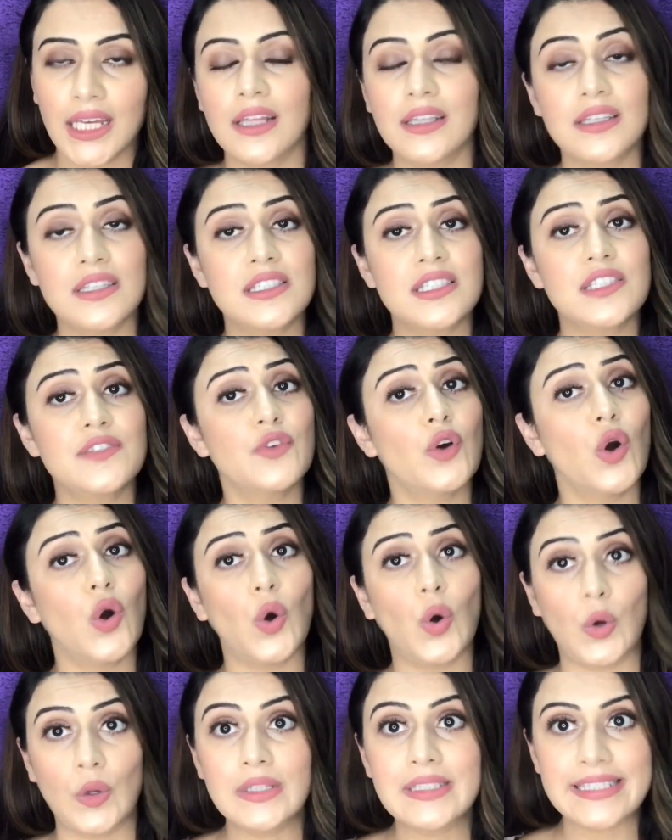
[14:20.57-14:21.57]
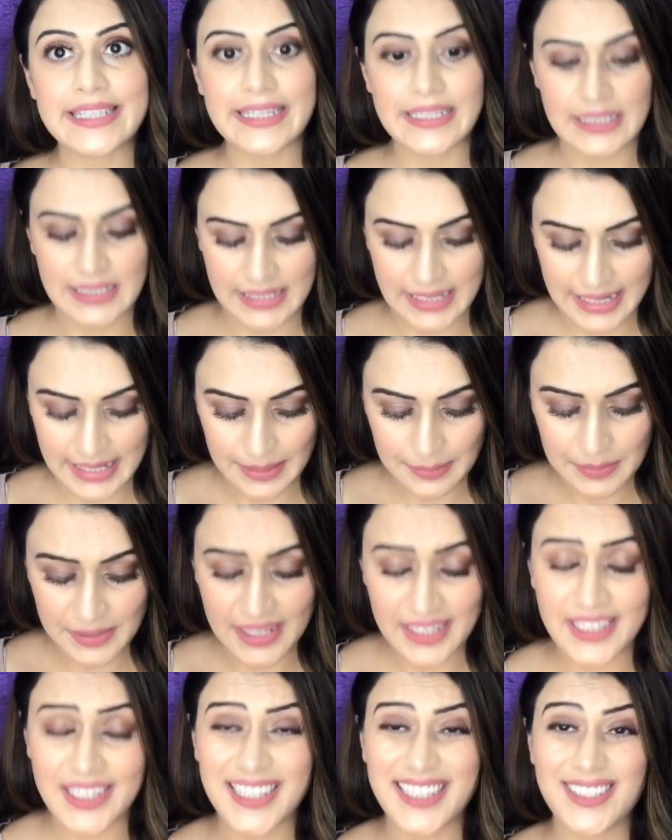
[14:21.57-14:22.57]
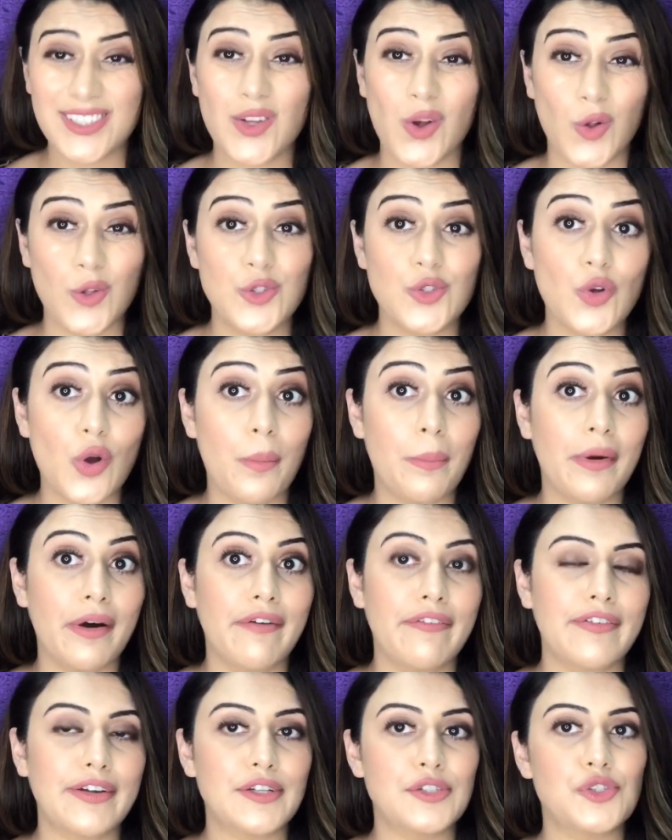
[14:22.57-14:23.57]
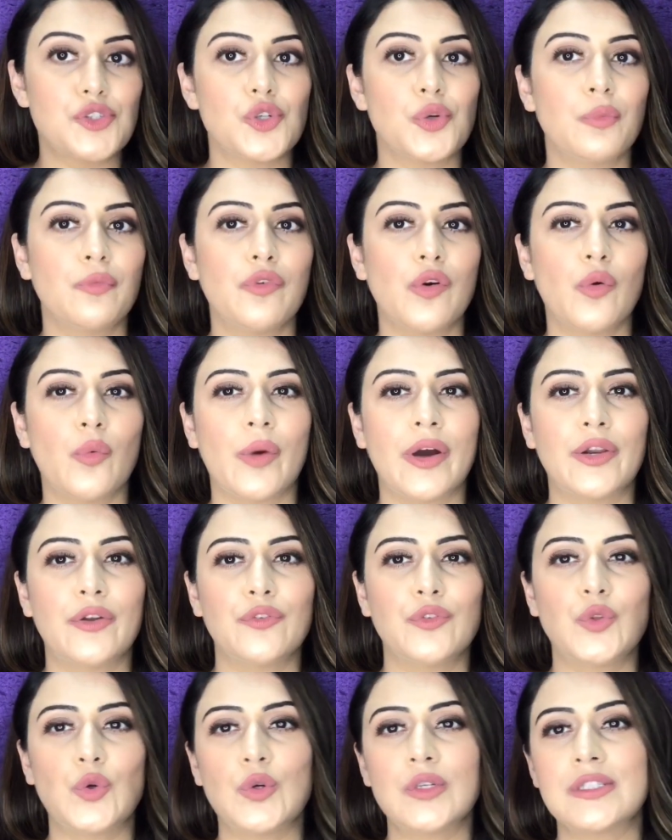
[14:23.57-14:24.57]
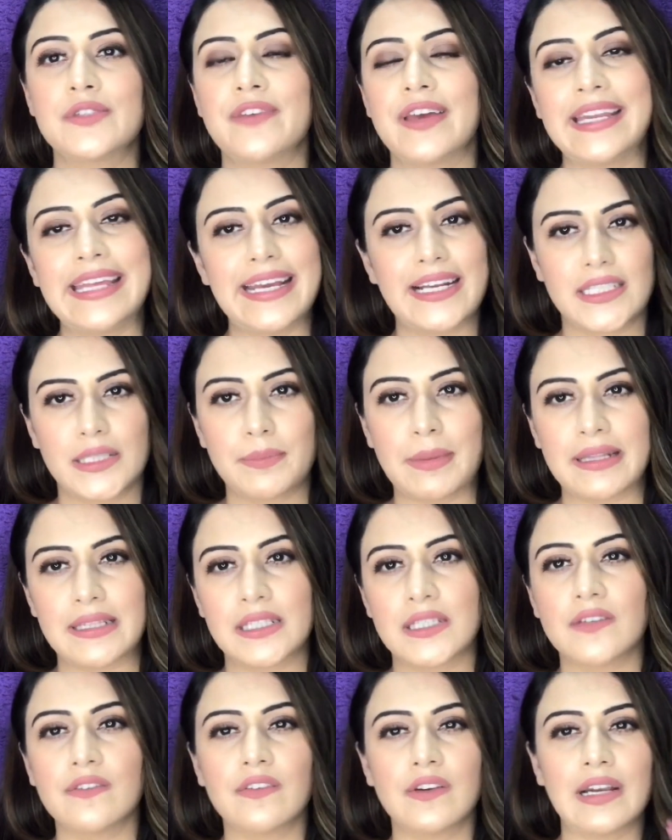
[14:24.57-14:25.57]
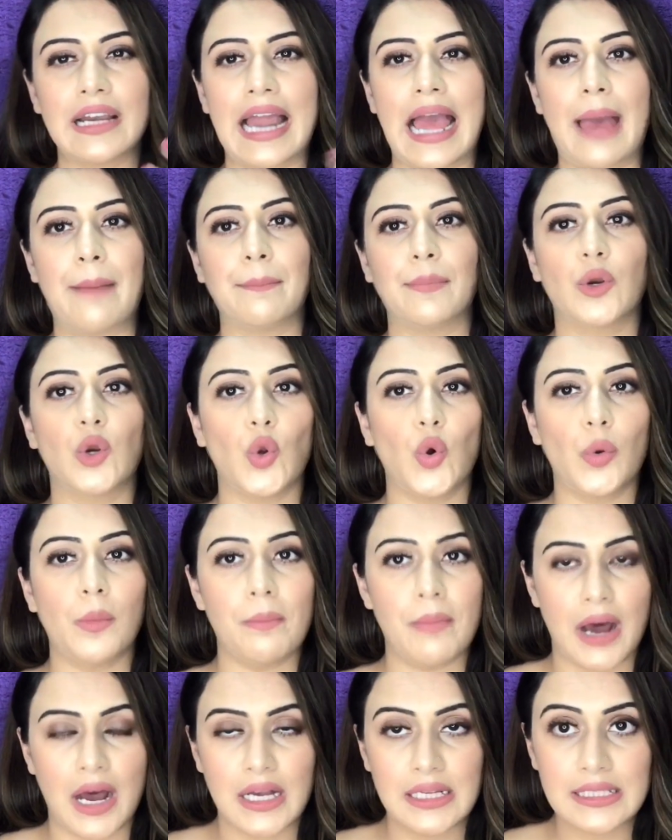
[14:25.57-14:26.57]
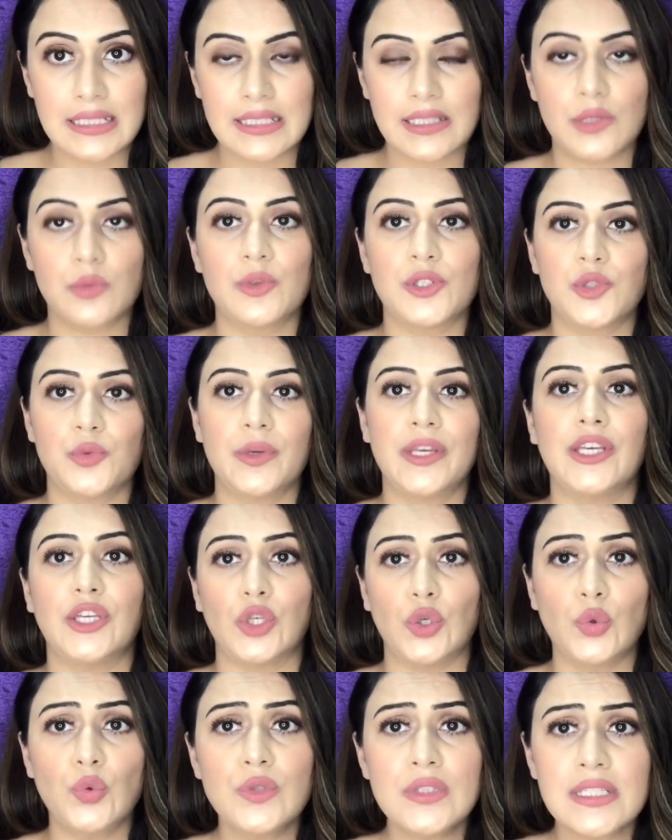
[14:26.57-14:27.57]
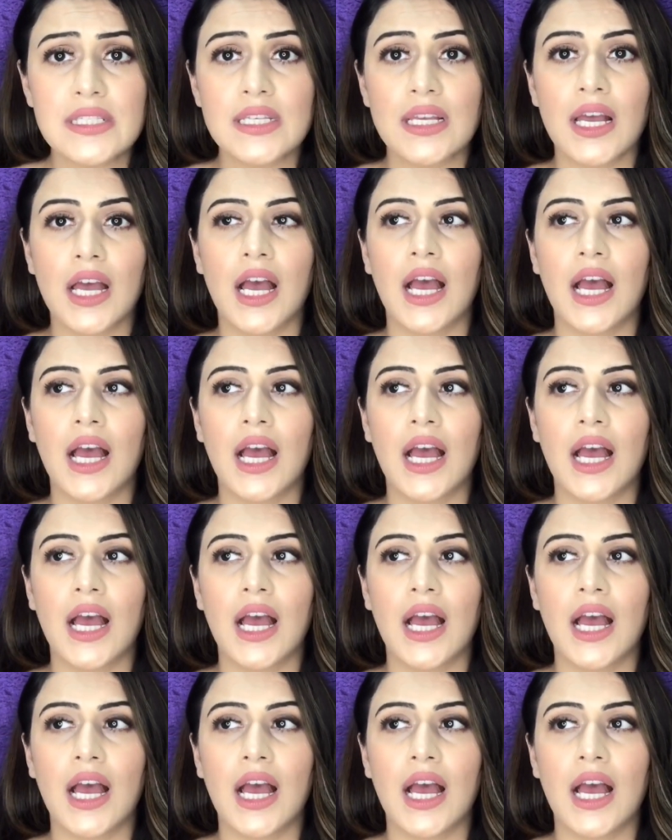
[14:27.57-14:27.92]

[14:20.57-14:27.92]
This is for all skin types and it is also a perfect dupe for one of those very expensive GlamGlow masks which we use